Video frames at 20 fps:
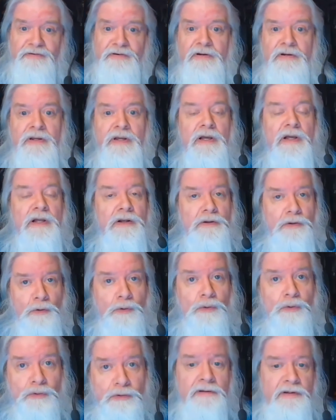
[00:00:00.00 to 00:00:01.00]
in
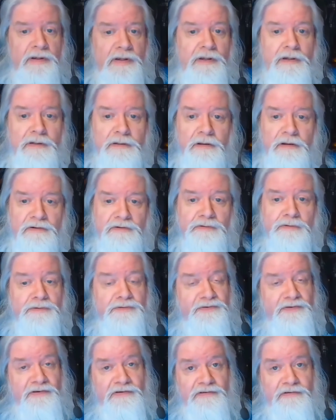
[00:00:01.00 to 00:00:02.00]
local ecological
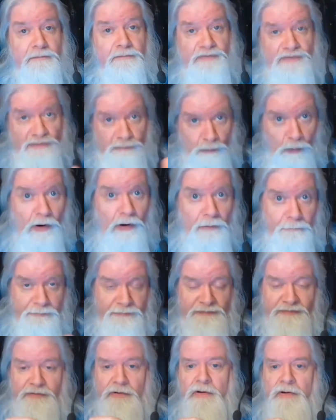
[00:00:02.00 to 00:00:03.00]
systems,
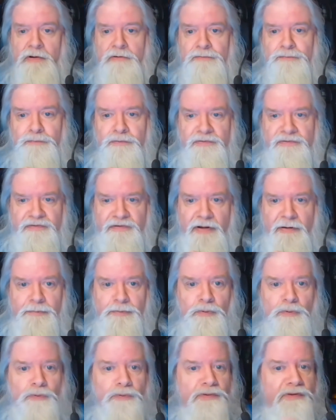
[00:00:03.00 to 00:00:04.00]
swamps, for
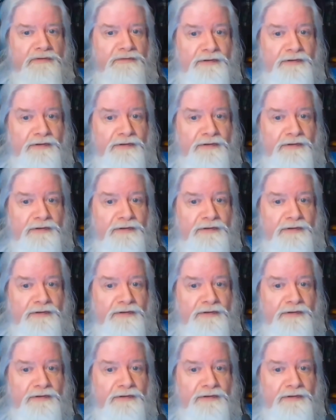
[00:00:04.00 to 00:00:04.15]
example, or the